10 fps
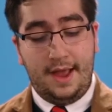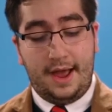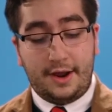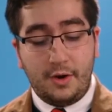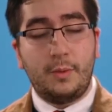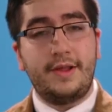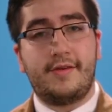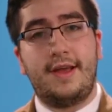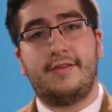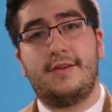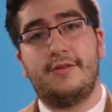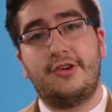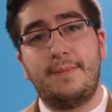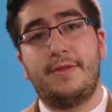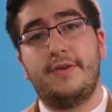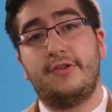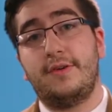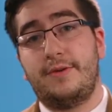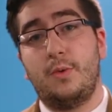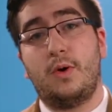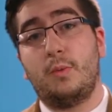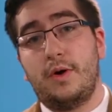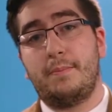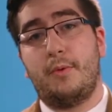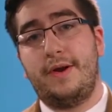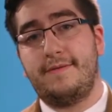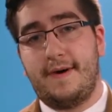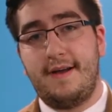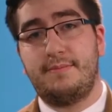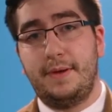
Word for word: and I know what it takes to shape the vision of your $1.5